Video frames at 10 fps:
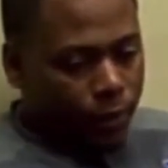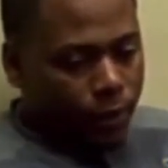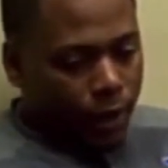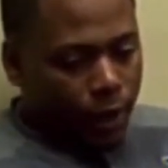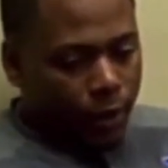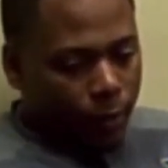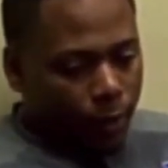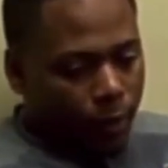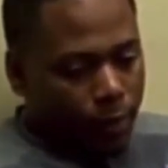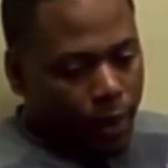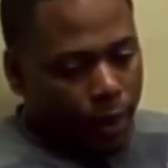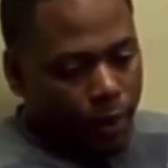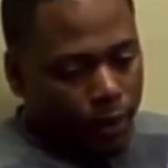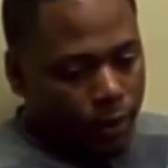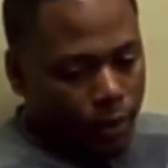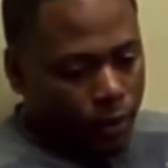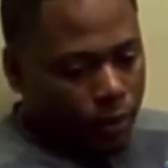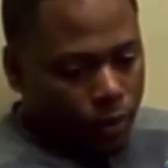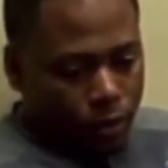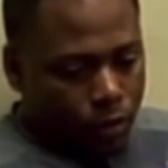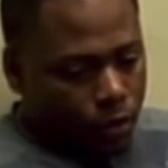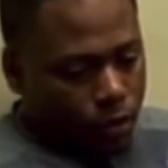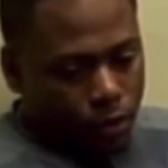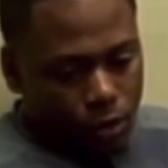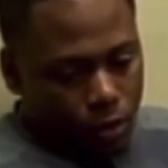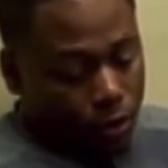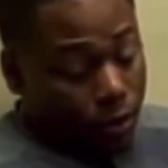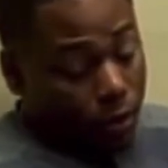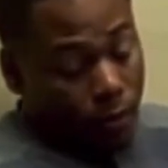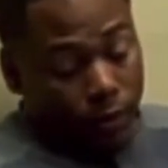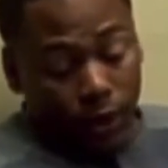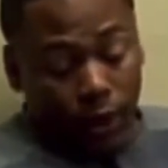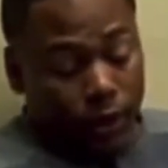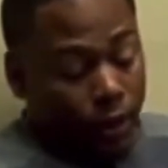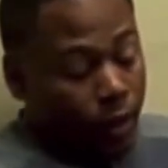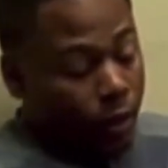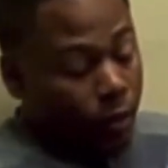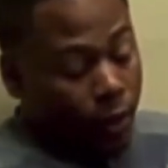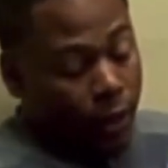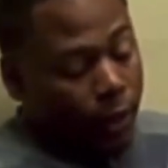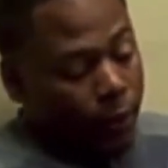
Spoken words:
Came right back. Just a couple seconds later, crying.